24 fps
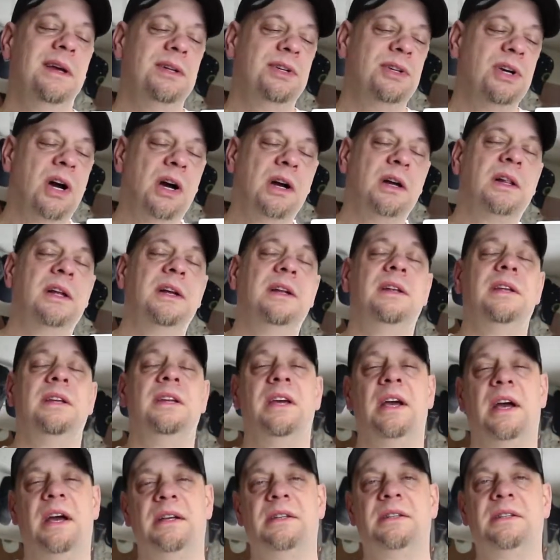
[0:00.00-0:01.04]
Chocolate,
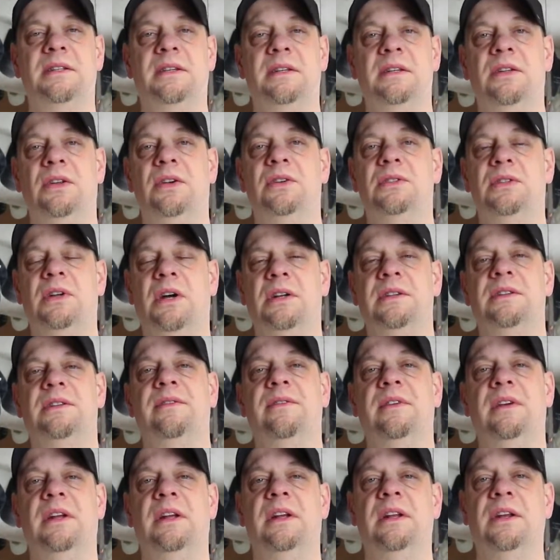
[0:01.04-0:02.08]
yes, there's tons
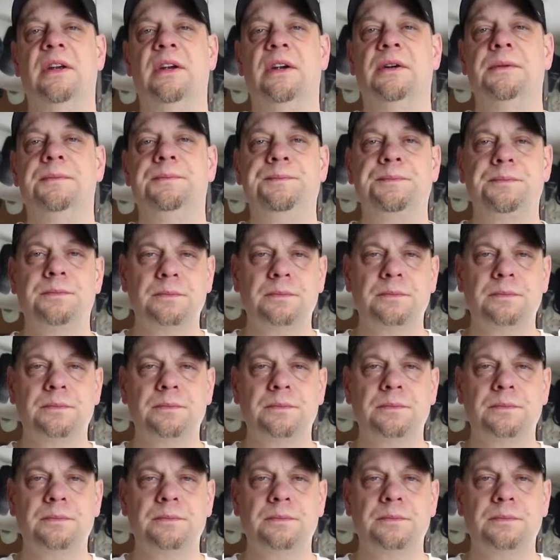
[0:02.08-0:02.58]
of it in here.